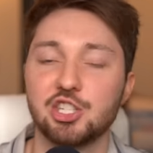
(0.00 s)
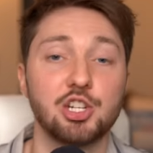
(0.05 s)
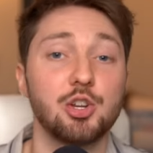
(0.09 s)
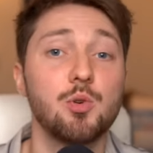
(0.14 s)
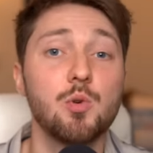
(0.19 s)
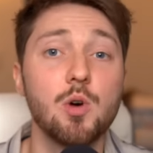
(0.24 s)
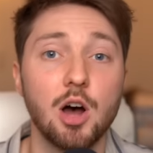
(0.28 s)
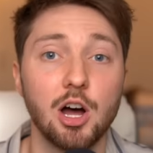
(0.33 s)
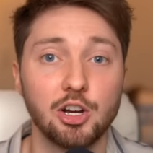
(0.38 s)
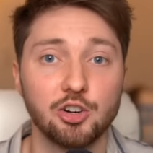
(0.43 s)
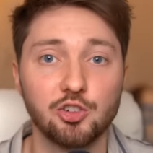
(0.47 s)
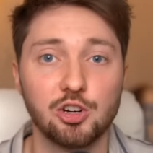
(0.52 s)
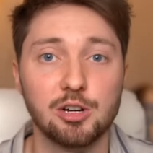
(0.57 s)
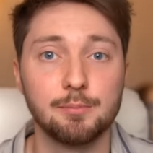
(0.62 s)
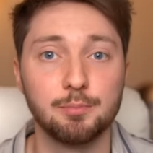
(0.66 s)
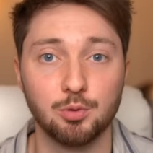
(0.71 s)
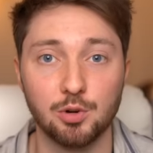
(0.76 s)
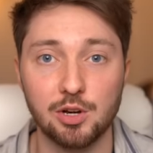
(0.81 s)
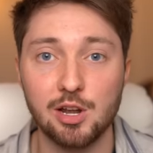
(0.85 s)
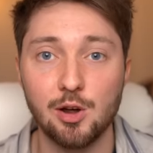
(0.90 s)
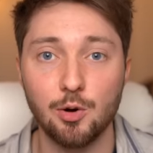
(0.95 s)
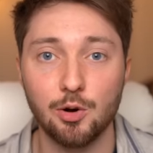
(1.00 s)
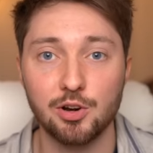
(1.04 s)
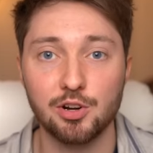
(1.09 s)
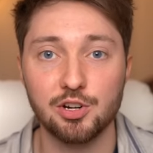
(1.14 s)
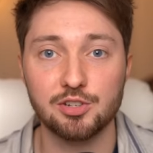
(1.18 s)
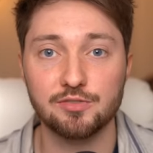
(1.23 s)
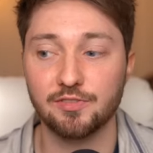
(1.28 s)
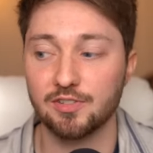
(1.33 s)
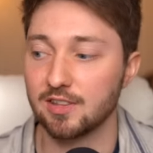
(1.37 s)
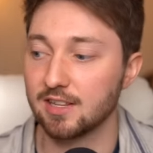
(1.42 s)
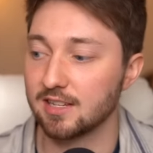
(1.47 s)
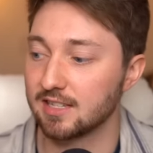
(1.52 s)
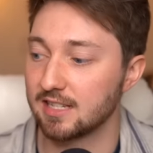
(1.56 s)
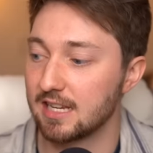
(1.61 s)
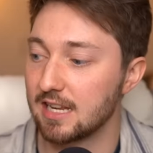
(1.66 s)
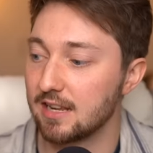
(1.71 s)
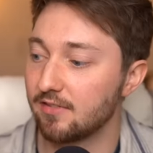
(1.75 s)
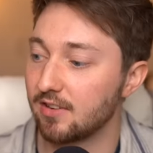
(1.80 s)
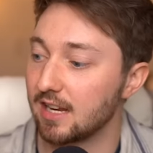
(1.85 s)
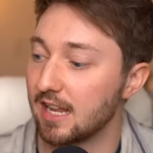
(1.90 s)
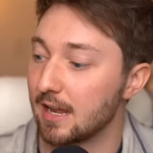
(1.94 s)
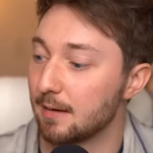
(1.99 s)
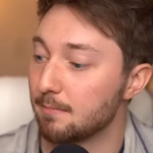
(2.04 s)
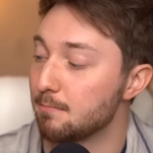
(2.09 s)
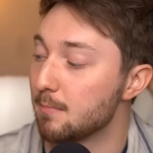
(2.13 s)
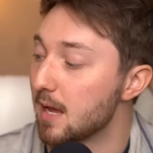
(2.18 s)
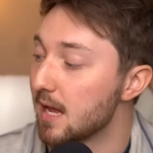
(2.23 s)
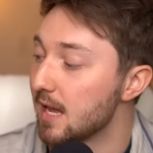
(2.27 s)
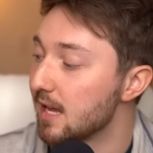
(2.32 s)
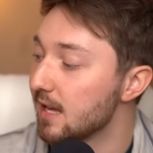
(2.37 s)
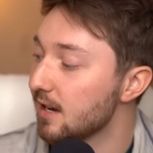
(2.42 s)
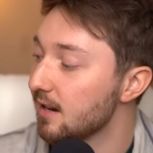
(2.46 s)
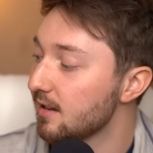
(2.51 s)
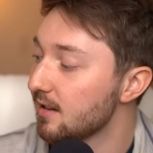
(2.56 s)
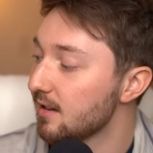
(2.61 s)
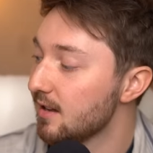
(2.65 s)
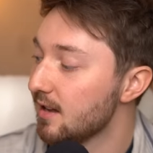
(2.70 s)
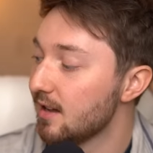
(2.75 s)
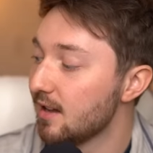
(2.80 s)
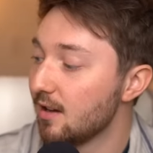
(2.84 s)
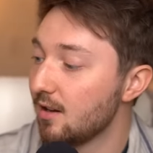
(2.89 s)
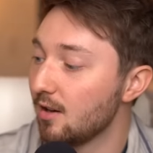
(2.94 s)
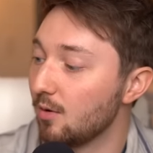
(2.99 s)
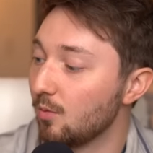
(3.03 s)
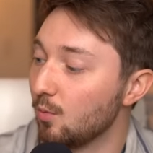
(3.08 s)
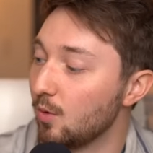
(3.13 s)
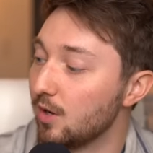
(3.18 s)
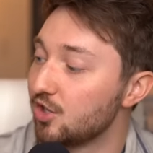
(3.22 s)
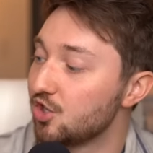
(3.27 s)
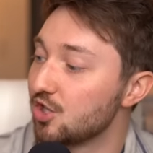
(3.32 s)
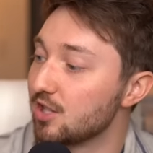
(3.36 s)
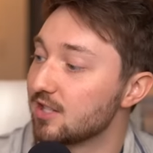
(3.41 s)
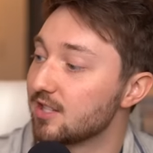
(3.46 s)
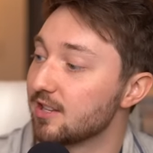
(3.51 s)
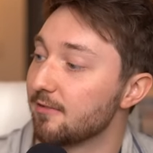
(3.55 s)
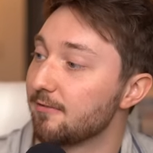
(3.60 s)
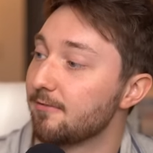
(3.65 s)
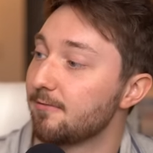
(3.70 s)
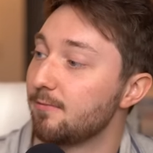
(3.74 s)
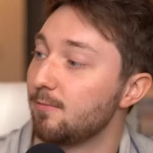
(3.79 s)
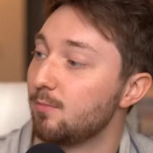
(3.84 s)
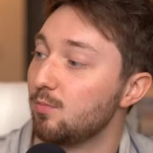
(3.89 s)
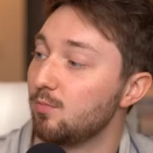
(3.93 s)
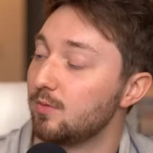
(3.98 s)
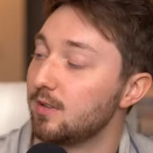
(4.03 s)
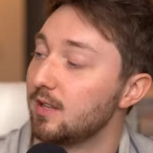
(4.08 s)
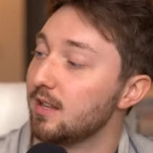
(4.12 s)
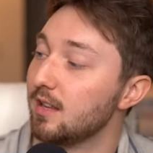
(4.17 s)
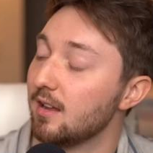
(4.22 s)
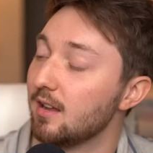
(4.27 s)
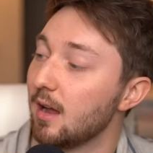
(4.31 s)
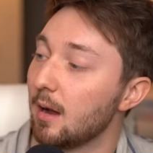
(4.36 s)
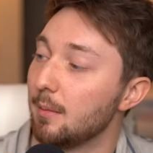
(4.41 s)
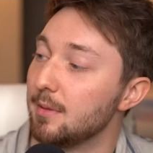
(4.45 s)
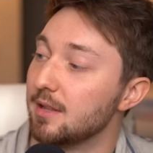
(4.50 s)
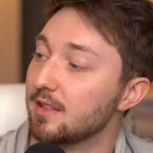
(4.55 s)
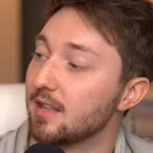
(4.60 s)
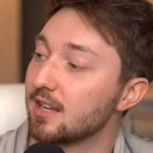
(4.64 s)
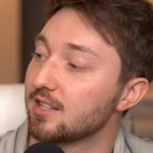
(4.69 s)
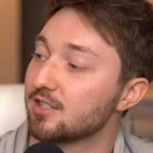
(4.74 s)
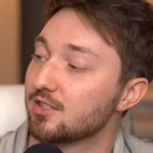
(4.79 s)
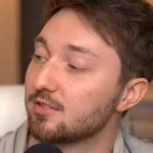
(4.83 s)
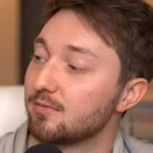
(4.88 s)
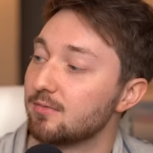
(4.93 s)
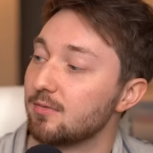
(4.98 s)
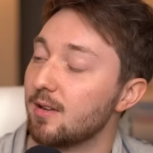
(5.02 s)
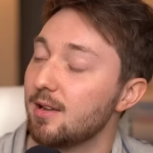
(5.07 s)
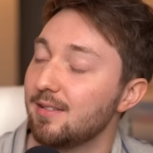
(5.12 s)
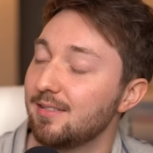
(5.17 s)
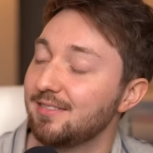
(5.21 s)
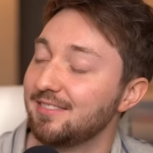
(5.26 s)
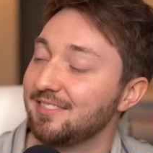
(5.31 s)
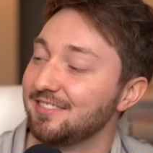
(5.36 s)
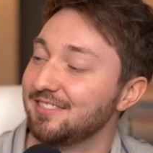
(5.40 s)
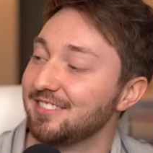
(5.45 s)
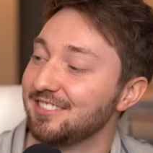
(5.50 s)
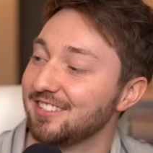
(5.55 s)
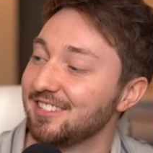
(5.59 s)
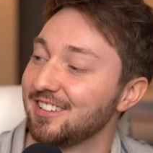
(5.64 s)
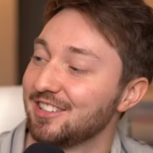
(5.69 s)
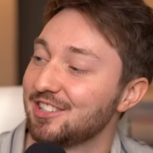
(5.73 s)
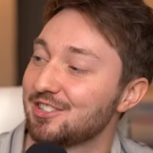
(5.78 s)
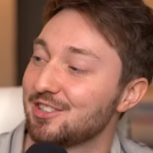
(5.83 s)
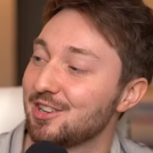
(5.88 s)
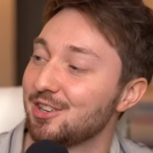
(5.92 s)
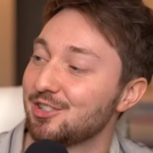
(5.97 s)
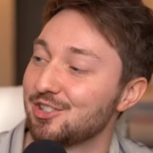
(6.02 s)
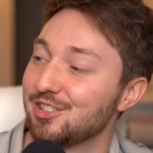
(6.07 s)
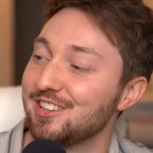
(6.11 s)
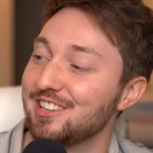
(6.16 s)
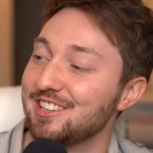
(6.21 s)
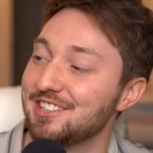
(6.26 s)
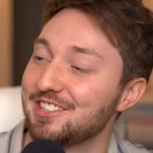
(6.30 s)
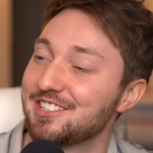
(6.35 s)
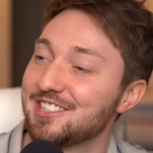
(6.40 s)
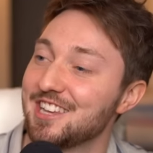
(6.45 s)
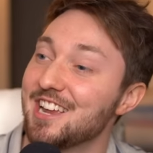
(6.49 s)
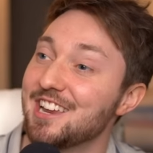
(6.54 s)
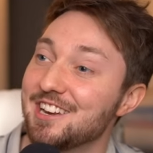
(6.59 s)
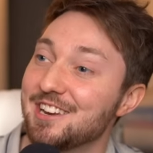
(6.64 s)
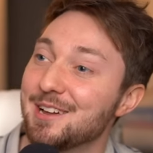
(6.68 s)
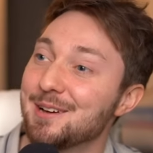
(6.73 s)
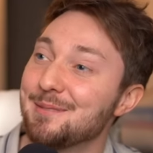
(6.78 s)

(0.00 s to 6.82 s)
200 pre-orders for this to even get made, which is that's such an insane